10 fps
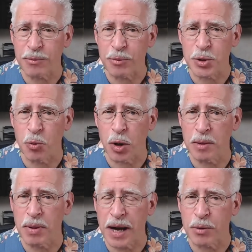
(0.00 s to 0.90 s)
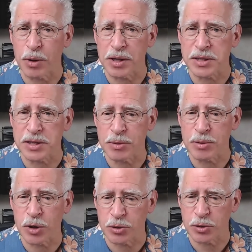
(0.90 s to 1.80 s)
And when you want to buy one of these
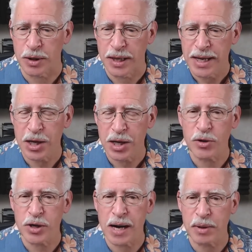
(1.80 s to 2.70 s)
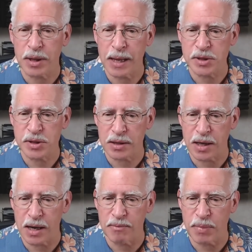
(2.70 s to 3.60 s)
cameras, also head over to
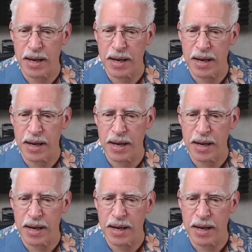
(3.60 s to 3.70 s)
cameralabs.com,